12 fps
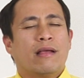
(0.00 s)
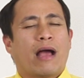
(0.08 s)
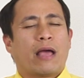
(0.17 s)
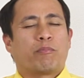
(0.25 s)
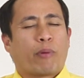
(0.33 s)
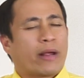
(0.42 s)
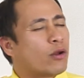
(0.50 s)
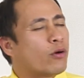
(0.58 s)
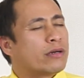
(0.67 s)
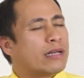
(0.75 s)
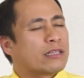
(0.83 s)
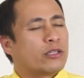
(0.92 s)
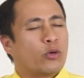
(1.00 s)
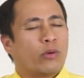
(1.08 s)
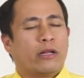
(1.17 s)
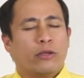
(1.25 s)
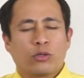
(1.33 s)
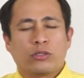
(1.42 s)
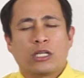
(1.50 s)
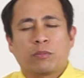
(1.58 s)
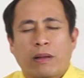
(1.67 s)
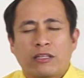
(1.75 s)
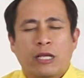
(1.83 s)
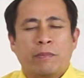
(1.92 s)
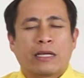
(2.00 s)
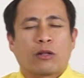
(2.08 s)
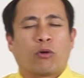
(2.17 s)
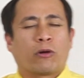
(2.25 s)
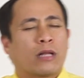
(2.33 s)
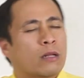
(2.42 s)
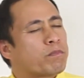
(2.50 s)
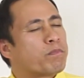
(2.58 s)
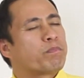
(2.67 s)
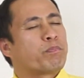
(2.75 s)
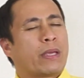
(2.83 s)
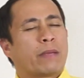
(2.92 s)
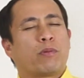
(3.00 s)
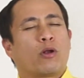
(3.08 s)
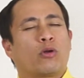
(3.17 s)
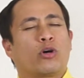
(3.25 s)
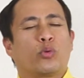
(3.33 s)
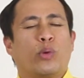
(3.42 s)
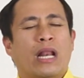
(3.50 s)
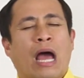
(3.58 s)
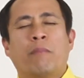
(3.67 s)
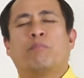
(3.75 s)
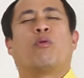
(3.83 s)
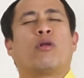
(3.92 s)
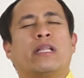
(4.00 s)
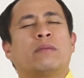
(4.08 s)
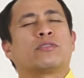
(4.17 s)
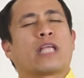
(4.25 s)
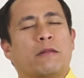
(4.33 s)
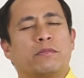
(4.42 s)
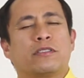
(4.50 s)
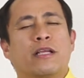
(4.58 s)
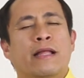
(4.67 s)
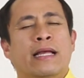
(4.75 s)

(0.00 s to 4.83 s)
I pray, Lord, that you will use this pandemic, Lord, that people, Lord, will humble themselves.